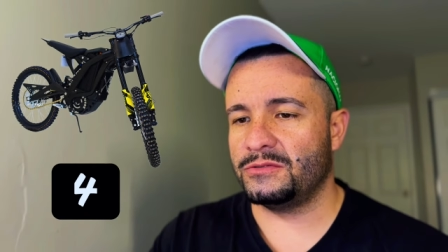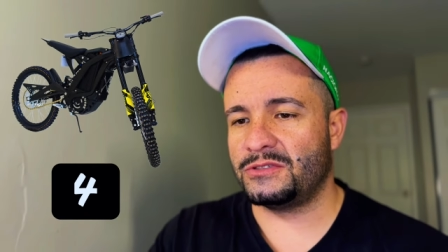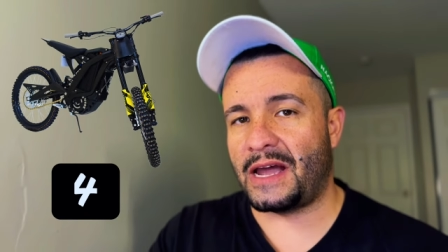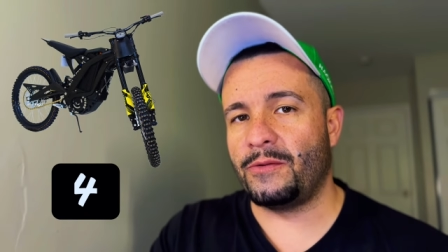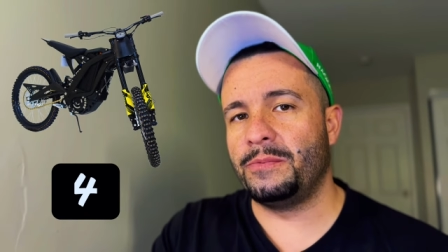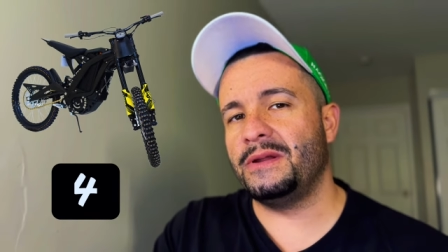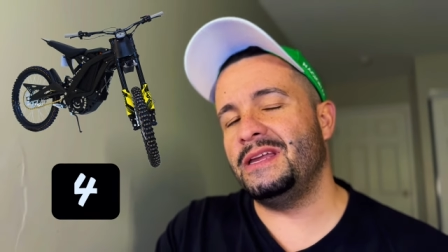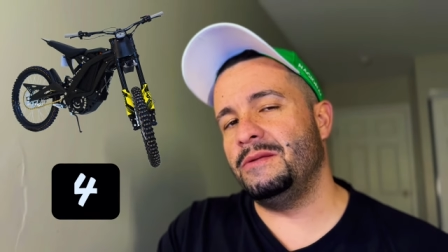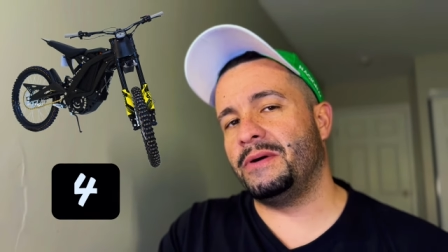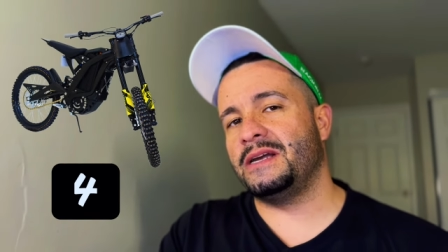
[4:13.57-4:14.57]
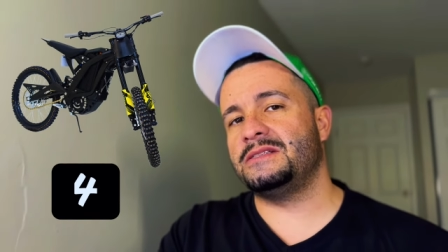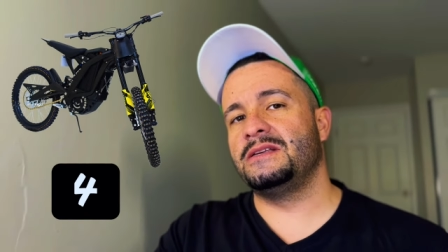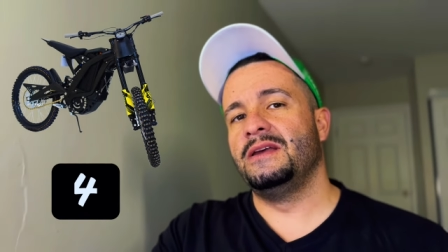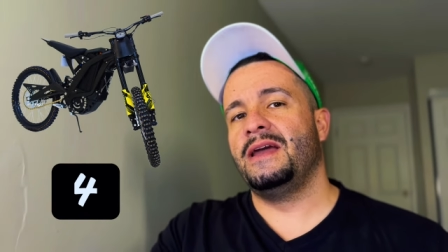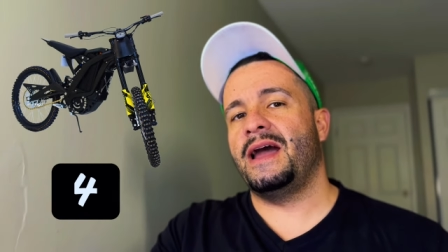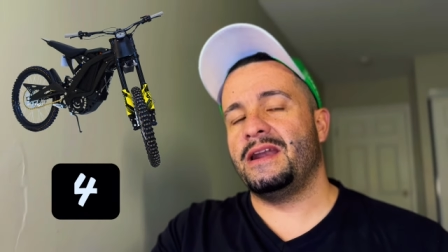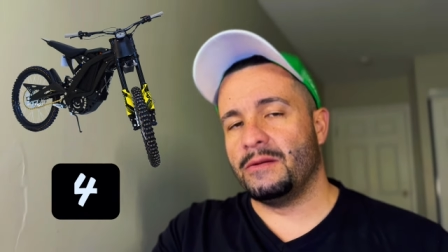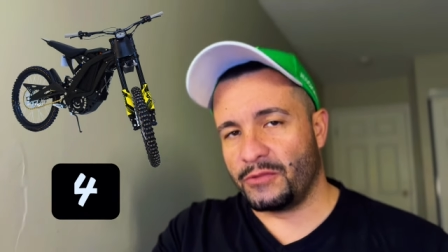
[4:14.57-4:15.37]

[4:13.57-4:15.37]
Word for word: So I would put e-bikes at number